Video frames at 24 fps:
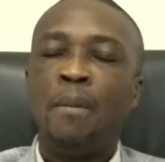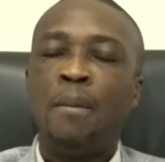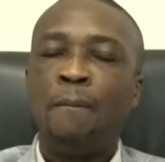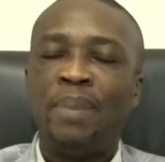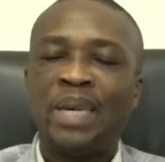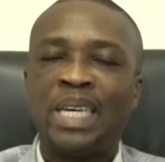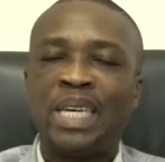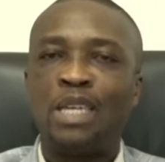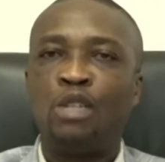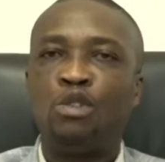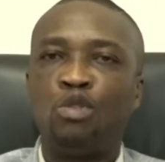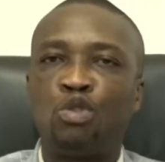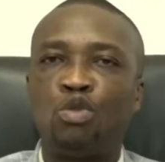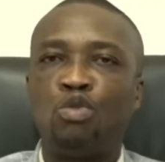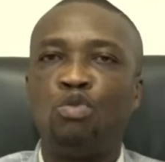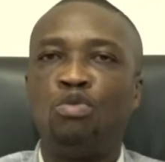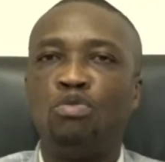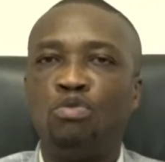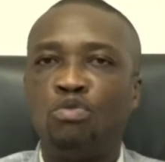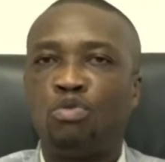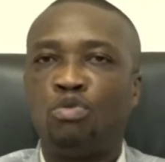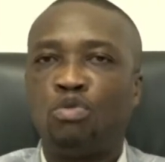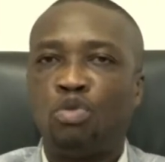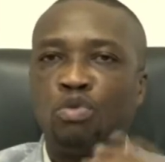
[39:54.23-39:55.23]
begin to
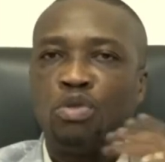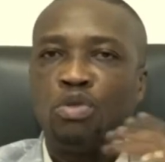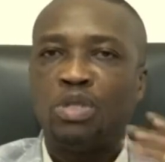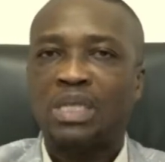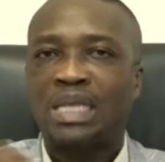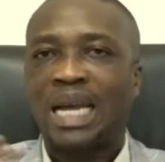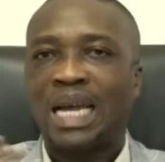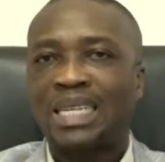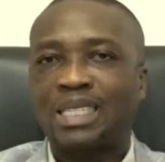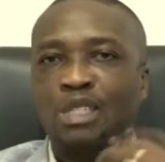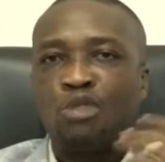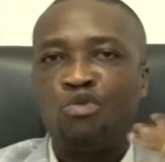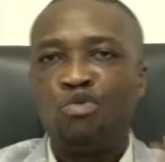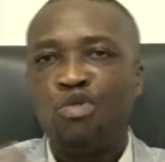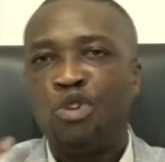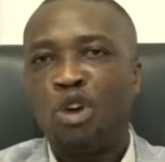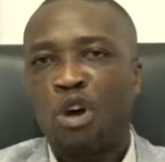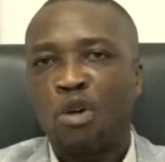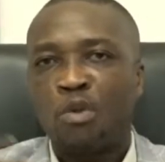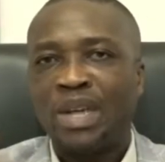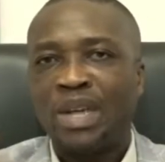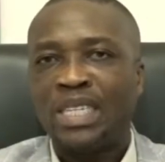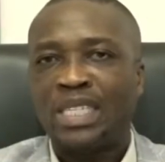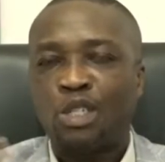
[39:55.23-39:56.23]
start
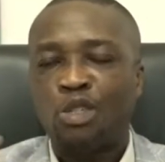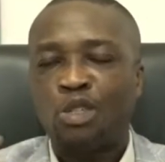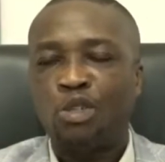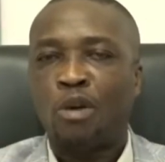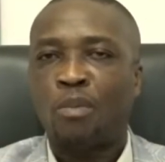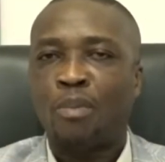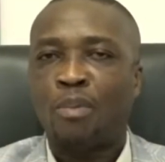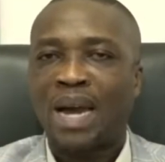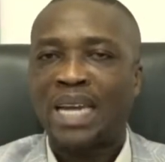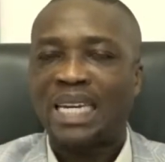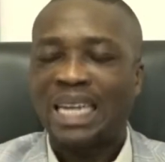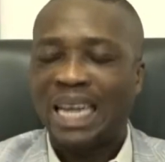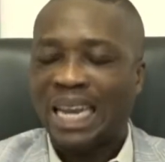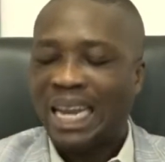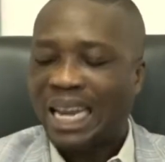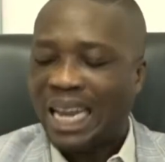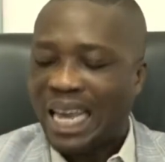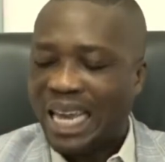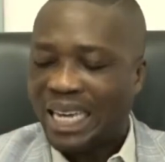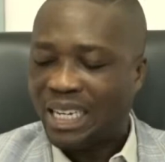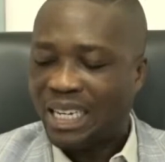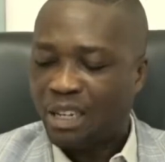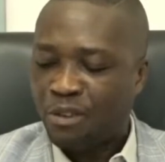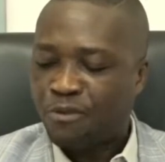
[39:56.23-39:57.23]
reorienting your mind and
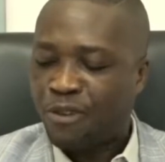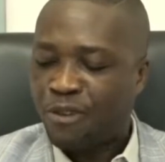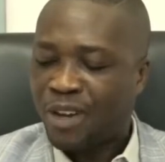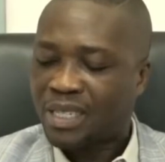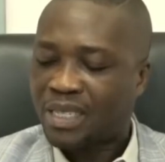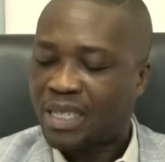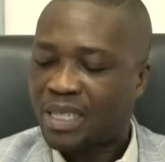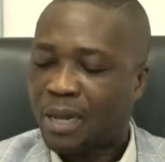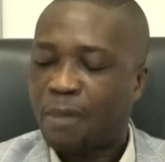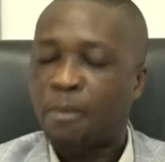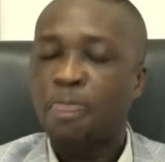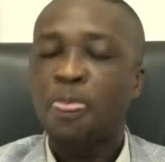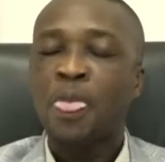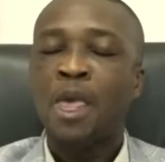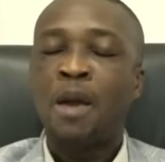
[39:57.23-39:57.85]
learning faster,